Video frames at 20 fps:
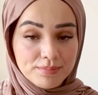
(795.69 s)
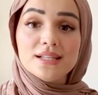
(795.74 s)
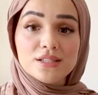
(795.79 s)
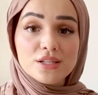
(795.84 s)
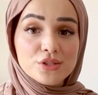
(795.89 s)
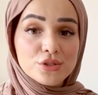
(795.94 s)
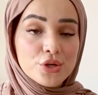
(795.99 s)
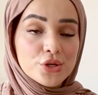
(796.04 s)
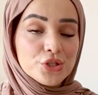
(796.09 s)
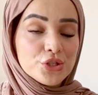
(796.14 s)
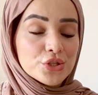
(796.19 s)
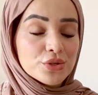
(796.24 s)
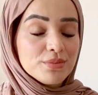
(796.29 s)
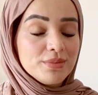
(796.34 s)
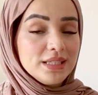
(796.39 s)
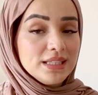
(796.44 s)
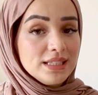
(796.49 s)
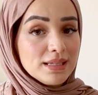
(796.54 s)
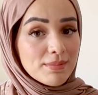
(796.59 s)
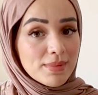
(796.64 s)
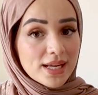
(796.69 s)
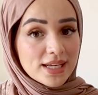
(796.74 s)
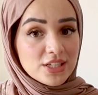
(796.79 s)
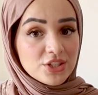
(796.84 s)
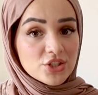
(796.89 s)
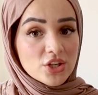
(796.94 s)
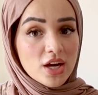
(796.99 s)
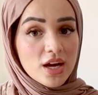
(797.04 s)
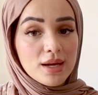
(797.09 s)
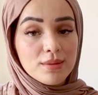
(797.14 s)
As a social media
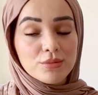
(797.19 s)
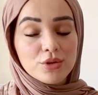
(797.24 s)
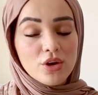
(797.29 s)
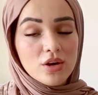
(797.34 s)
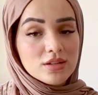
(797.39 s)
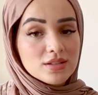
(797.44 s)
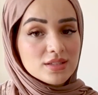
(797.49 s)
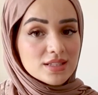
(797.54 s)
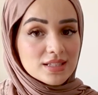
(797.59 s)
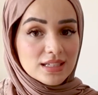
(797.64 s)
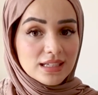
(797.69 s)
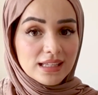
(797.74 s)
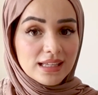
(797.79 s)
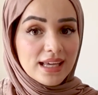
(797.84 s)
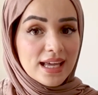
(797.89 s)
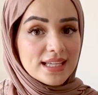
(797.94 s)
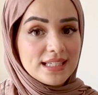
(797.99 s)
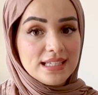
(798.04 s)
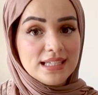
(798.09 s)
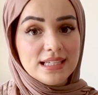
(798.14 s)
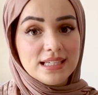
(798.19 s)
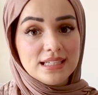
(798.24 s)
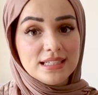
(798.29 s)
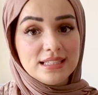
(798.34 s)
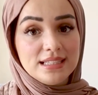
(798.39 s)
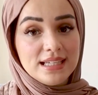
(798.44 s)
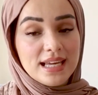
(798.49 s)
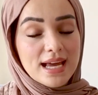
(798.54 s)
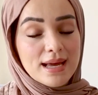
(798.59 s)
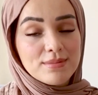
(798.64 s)
manager, I'm constantly getting
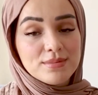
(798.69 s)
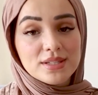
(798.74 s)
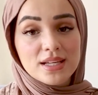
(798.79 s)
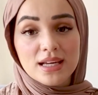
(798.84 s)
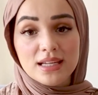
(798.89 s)
DMs